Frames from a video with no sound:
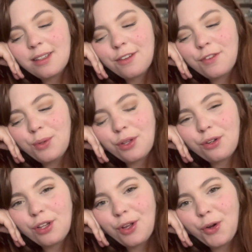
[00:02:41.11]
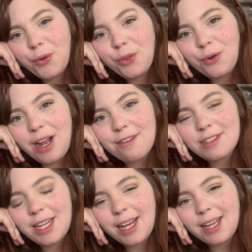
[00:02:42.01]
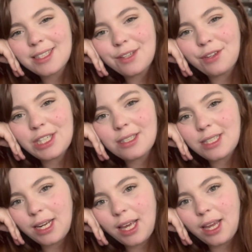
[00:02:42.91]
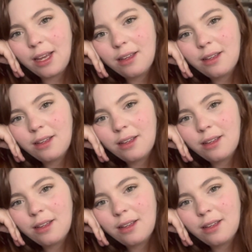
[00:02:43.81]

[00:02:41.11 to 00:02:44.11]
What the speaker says: a few little hearth-crafting activities today.